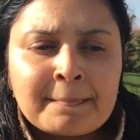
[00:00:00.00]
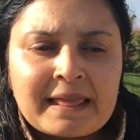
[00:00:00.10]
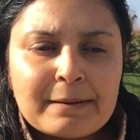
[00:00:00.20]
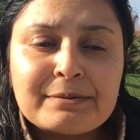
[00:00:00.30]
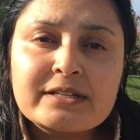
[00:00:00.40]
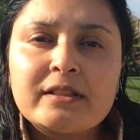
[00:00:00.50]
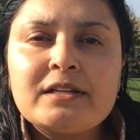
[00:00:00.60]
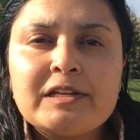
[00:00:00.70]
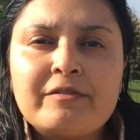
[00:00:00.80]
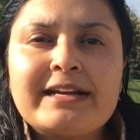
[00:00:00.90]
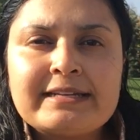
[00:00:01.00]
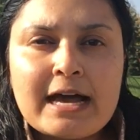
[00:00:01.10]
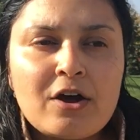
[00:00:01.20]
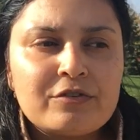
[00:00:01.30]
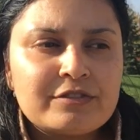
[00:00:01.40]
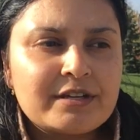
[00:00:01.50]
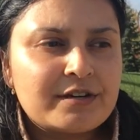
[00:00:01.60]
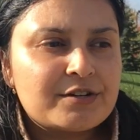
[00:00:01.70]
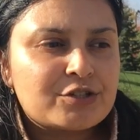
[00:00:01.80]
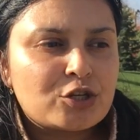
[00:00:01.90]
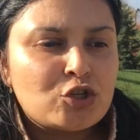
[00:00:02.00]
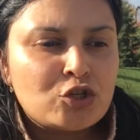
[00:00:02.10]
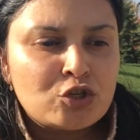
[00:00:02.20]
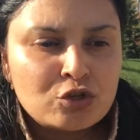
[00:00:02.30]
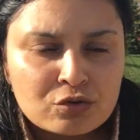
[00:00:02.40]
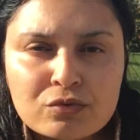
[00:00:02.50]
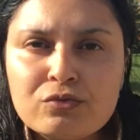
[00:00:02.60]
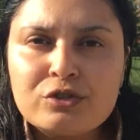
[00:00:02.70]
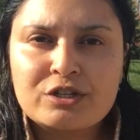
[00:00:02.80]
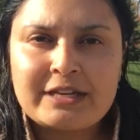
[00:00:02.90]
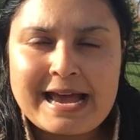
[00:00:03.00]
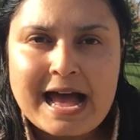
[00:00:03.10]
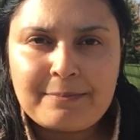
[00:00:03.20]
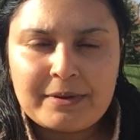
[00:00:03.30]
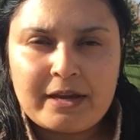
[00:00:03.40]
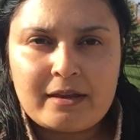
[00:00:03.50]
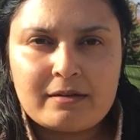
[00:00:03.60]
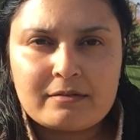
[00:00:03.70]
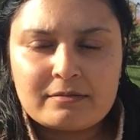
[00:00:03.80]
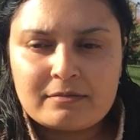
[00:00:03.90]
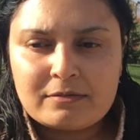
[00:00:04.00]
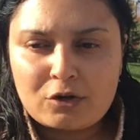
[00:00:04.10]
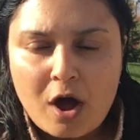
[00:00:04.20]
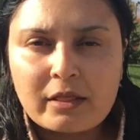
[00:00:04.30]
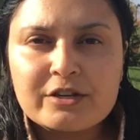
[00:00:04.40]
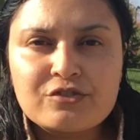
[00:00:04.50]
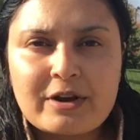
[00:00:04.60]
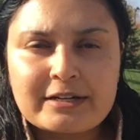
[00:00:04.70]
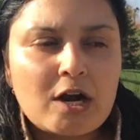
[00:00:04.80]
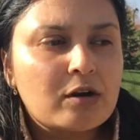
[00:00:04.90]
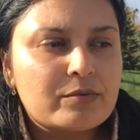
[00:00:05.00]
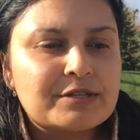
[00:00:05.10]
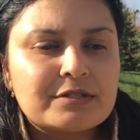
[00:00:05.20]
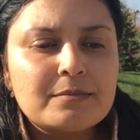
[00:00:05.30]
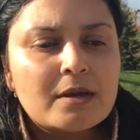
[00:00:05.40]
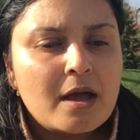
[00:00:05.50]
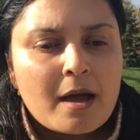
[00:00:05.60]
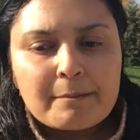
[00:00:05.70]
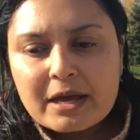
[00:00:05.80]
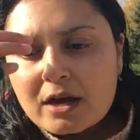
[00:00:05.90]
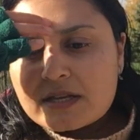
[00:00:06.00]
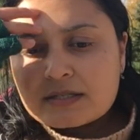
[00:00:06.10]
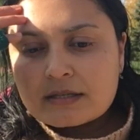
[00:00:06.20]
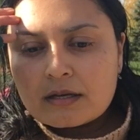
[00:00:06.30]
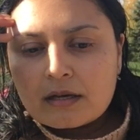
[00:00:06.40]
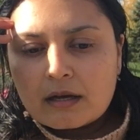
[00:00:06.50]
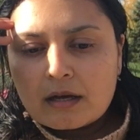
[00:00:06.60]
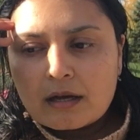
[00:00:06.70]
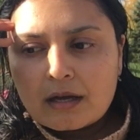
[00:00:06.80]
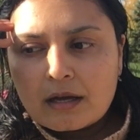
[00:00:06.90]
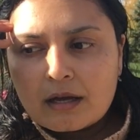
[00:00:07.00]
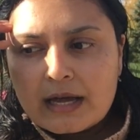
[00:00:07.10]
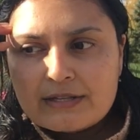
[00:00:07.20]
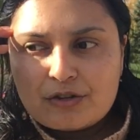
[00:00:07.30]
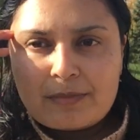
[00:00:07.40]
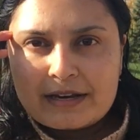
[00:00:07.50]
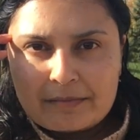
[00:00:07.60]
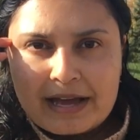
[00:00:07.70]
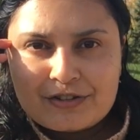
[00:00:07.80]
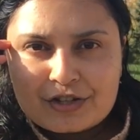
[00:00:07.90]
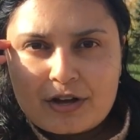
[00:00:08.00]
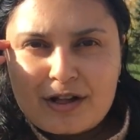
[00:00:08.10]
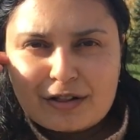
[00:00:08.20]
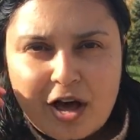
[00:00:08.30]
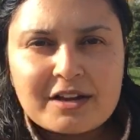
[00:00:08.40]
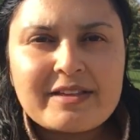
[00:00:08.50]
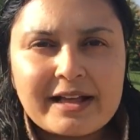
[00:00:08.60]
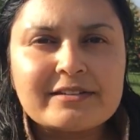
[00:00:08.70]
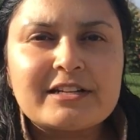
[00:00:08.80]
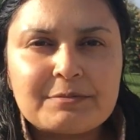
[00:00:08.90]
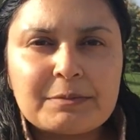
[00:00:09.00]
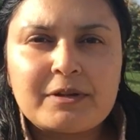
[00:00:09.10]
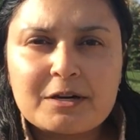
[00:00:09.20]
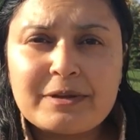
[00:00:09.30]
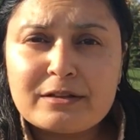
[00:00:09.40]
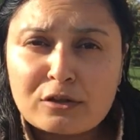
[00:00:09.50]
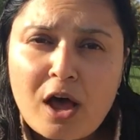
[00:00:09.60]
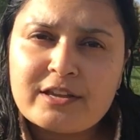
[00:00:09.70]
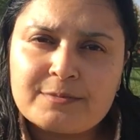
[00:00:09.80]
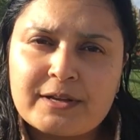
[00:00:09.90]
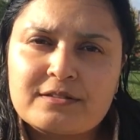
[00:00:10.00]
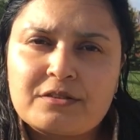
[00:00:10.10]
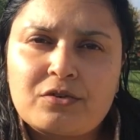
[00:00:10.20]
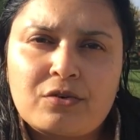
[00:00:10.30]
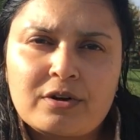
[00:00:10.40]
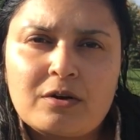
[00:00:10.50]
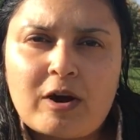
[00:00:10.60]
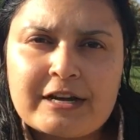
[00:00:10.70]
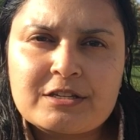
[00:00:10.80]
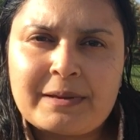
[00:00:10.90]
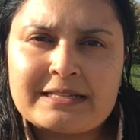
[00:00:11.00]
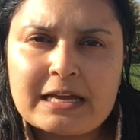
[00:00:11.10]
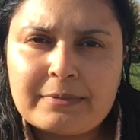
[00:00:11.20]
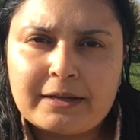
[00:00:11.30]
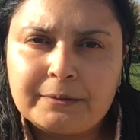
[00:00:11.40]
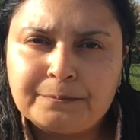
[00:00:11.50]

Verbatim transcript: And particularly right now, there is a huge gap in knowledge right now, or wisdom, because as you might imagine, a lot of the elderly people are being lost because of the coronavirus pandemic.